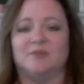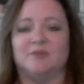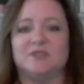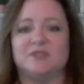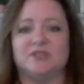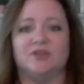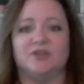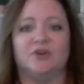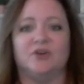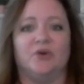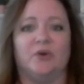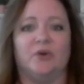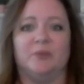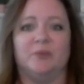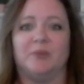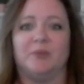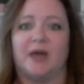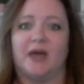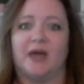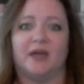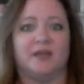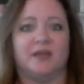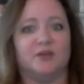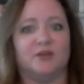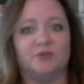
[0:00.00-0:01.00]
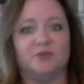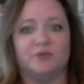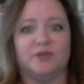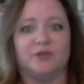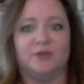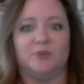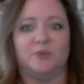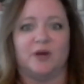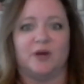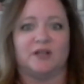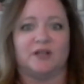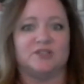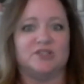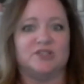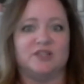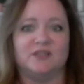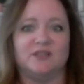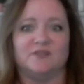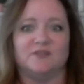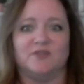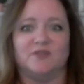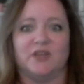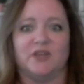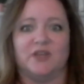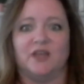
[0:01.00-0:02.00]
still going back and rewatching
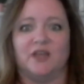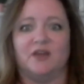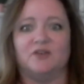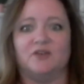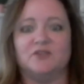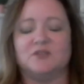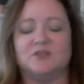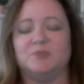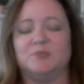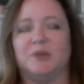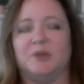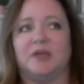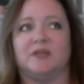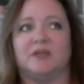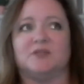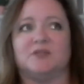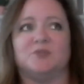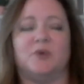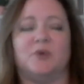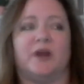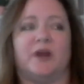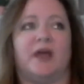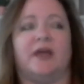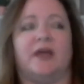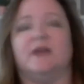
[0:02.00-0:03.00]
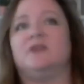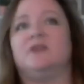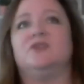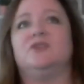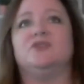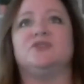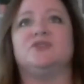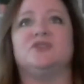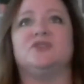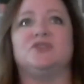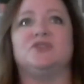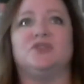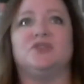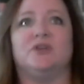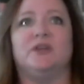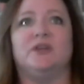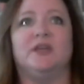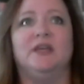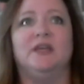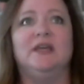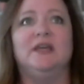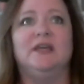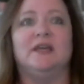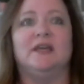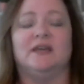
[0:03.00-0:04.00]
the videos, because what I understood
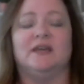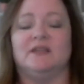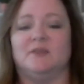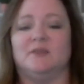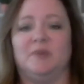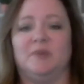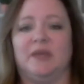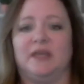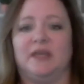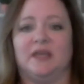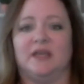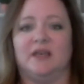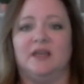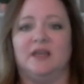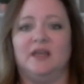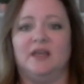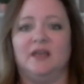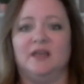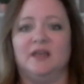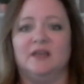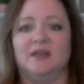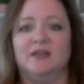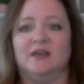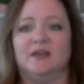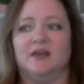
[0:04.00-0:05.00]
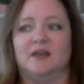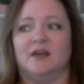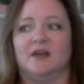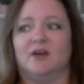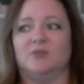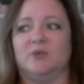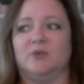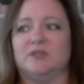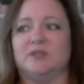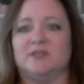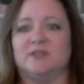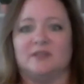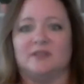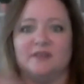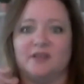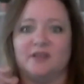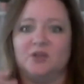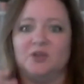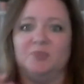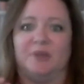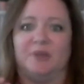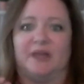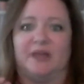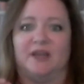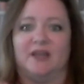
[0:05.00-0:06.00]
in the beginning was a
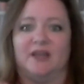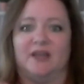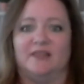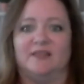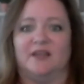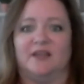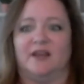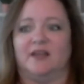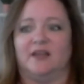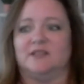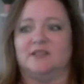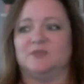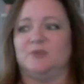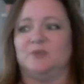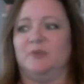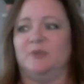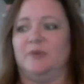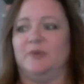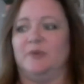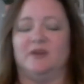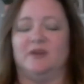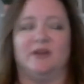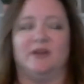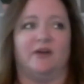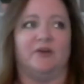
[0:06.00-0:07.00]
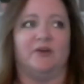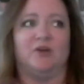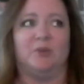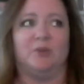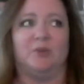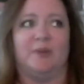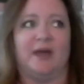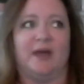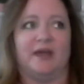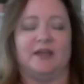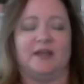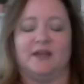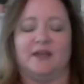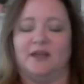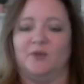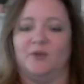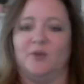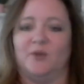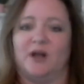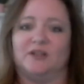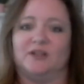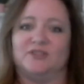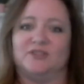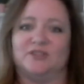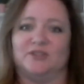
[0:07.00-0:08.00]
little bit. And then as we went, now I go back and I
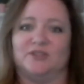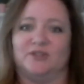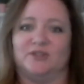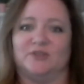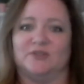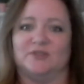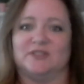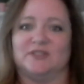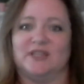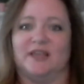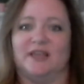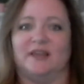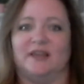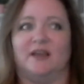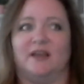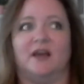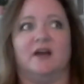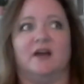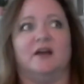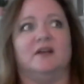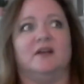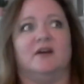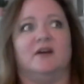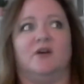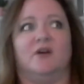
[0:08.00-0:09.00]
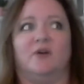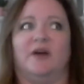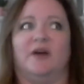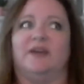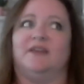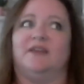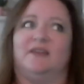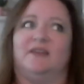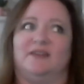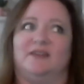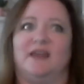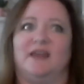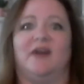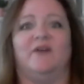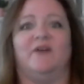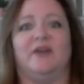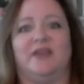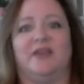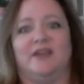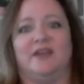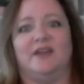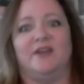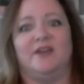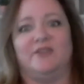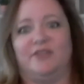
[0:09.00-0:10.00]
watch those and I
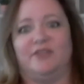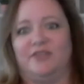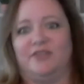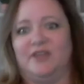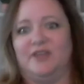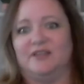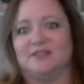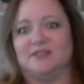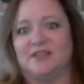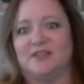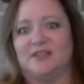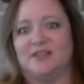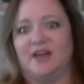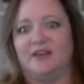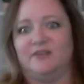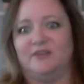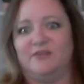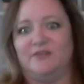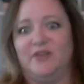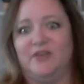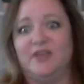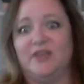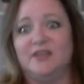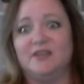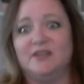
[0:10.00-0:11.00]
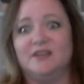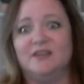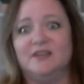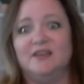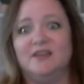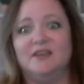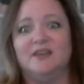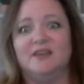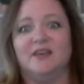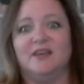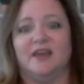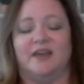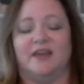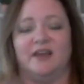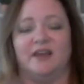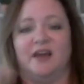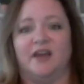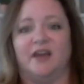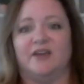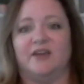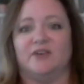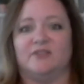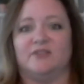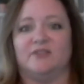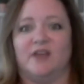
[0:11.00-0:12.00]
get other things out of it at a
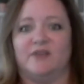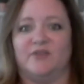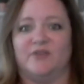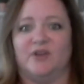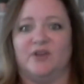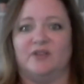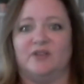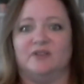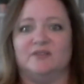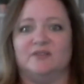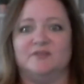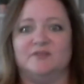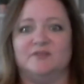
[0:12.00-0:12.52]
higher level.